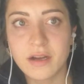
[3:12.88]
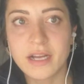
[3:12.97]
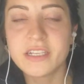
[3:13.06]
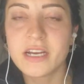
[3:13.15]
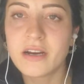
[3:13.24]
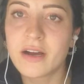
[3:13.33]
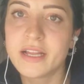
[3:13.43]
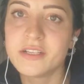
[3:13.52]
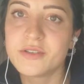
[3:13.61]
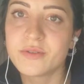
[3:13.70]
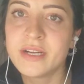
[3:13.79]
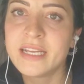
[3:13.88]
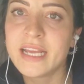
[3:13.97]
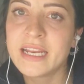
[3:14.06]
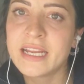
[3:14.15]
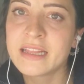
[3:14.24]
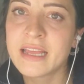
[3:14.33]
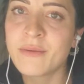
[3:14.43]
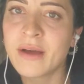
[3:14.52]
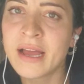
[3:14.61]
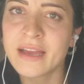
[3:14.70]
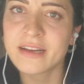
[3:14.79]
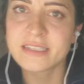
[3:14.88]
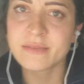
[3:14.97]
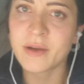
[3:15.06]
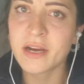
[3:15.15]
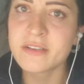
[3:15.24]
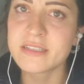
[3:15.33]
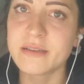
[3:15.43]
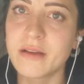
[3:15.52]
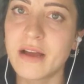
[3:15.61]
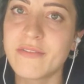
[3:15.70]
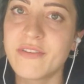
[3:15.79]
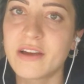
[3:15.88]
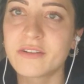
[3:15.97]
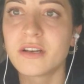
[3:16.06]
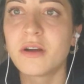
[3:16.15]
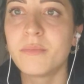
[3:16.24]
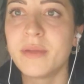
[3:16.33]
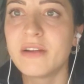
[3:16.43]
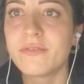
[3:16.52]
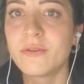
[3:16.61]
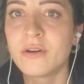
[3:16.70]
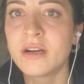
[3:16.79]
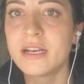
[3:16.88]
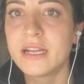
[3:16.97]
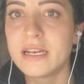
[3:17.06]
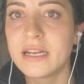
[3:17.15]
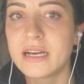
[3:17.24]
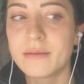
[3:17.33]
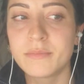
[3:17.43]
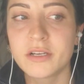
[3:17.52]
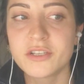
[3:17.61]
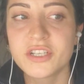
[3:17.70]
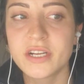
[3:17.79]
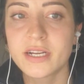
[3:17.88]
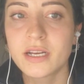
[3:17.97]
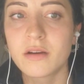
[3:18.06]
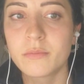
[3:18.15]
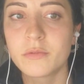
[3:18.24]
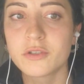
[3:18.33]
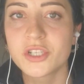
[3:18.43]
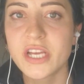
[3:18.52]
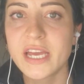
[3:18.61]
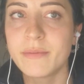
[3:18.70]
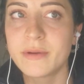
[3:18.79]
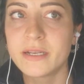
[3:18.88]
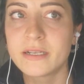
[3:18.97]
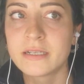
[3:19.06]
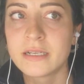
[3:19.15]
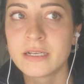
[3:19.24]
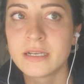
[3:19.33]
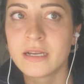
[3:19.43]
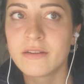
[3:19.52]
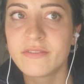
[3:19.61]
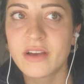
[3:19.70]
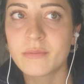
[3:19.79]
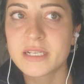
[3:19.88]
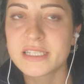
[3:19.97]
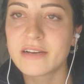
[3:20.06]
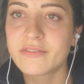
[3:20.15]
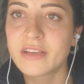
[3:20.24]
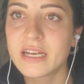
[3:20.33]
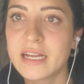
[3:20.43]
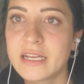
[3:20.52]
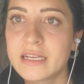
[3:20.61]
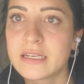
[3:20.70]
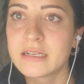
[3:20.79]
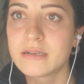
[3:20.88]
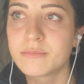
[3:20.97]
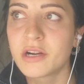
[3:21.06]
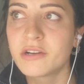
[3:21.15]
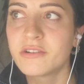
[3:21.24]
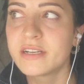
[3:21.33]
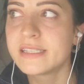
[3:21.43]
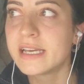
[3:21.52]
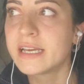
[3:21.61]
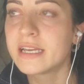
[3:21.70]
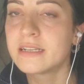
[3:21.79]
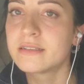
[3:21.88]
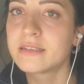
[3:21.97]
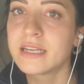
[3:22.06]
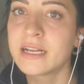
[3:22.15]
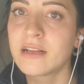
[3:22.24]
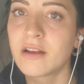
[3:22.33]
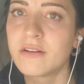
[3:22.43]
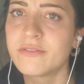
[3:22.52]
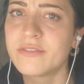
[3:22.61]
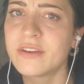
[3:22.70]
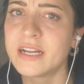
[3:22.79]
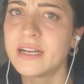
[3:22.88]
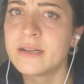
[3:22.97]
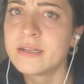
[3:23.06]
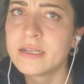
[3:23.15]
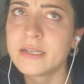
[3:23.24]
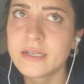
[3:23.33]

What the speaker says: I enjoyed eating that way, I suppose. I felt a lot better for it, and I was shearing a lot more sheep and felt myself progressing and getting a lot fitter.